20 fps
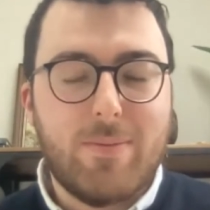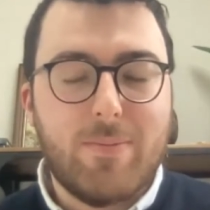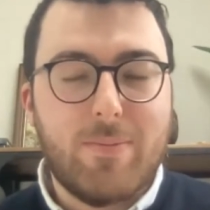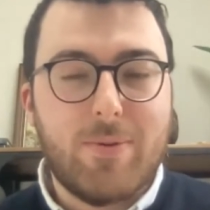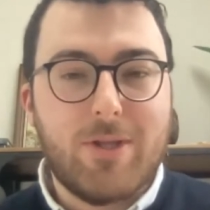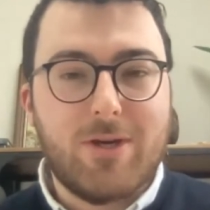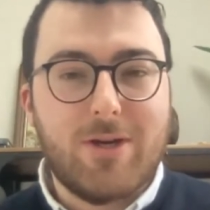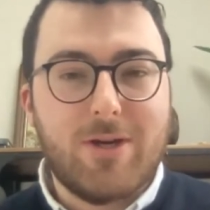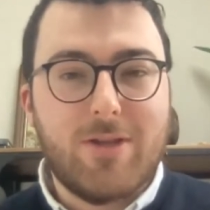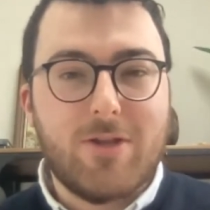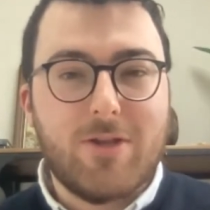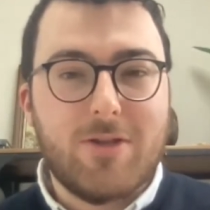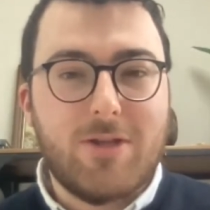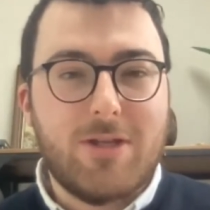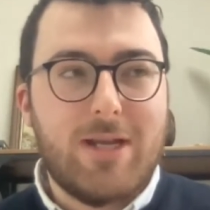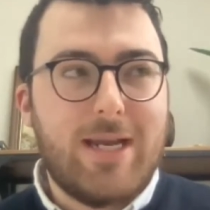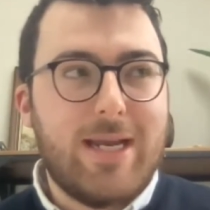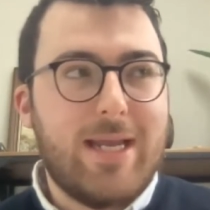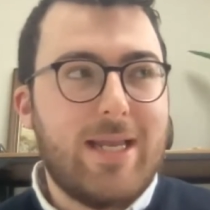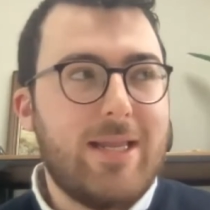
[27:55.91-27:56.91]
But
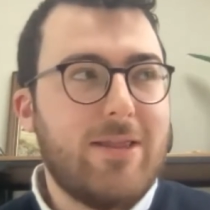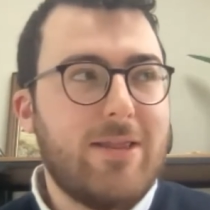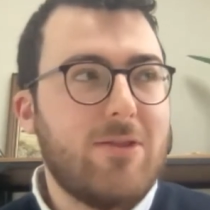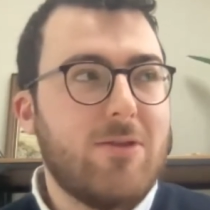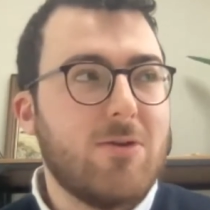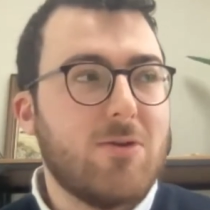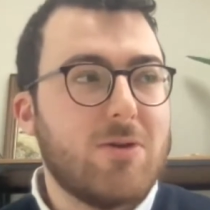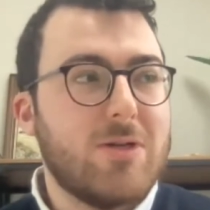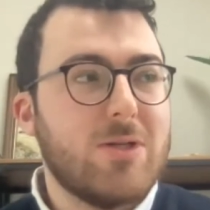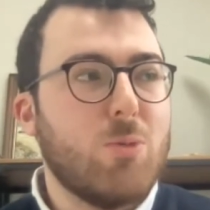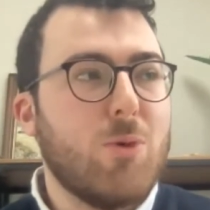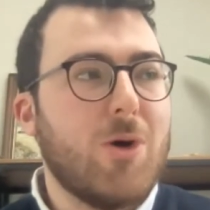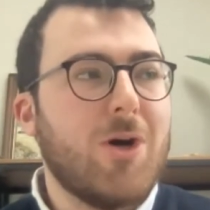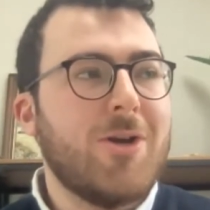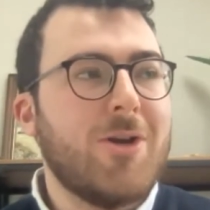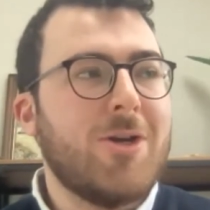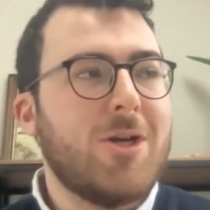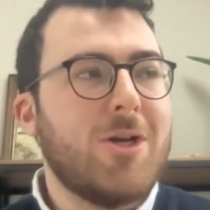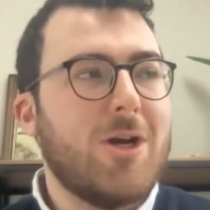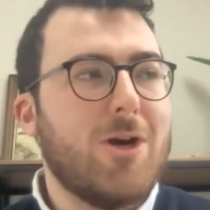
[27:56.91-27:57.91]
there is
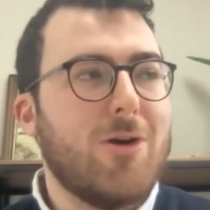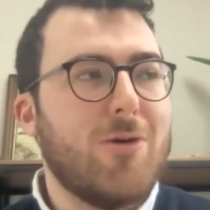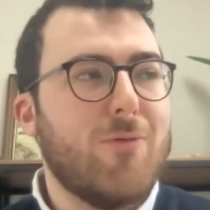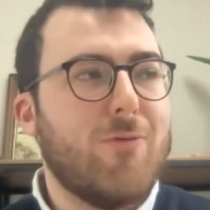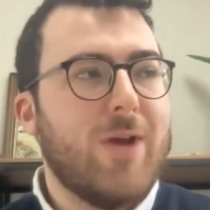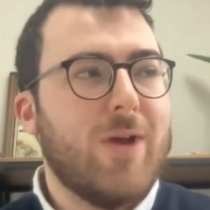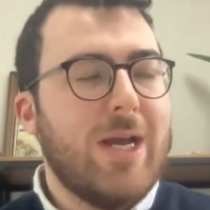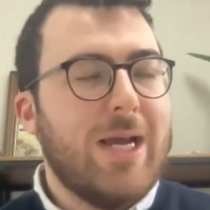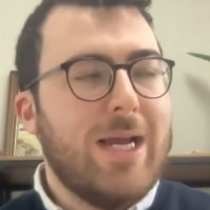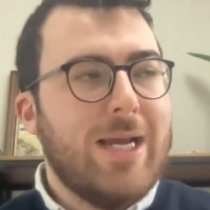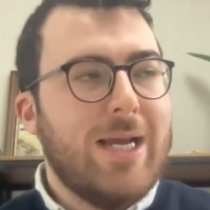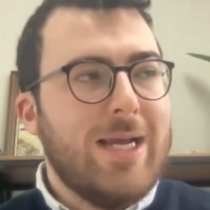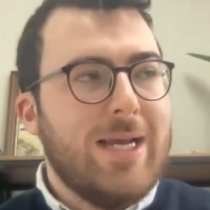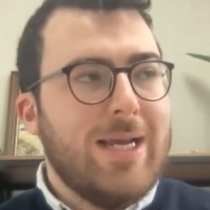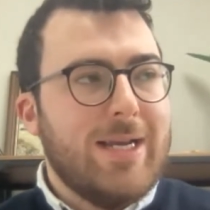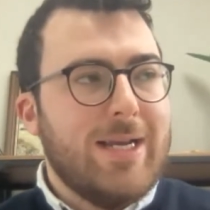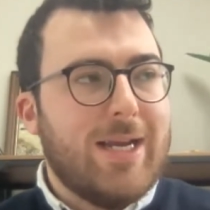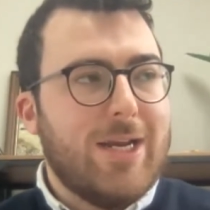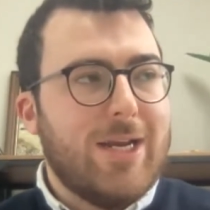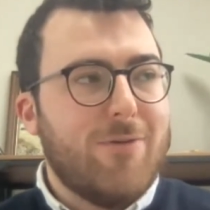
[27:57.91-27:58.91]
one of
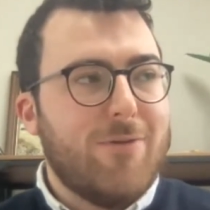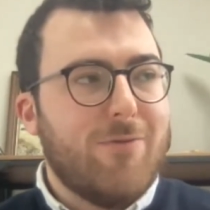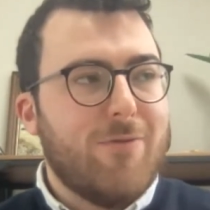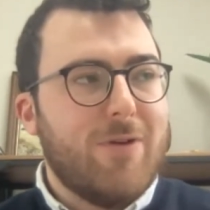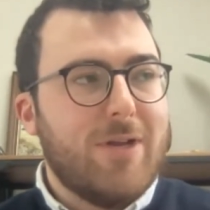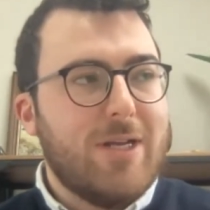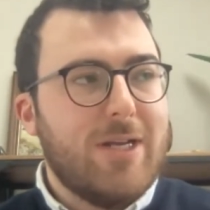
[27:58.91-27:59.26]
kind of